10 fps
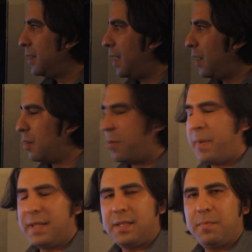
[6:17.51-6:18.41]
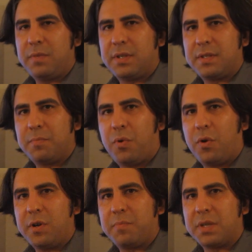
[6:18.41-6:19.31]
Now the momentum is
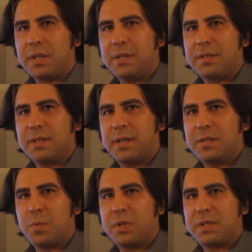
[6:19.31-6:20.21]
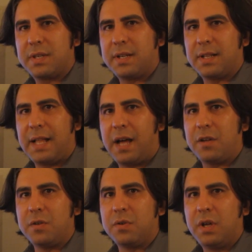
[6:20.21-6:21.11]
important because it's what's going to allow
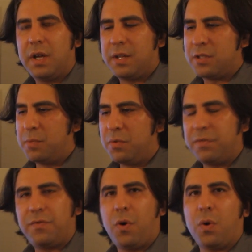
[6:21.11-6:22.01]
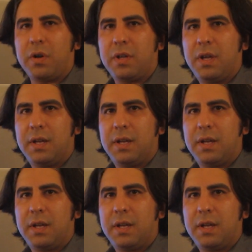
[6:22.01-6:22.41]
you to move forward,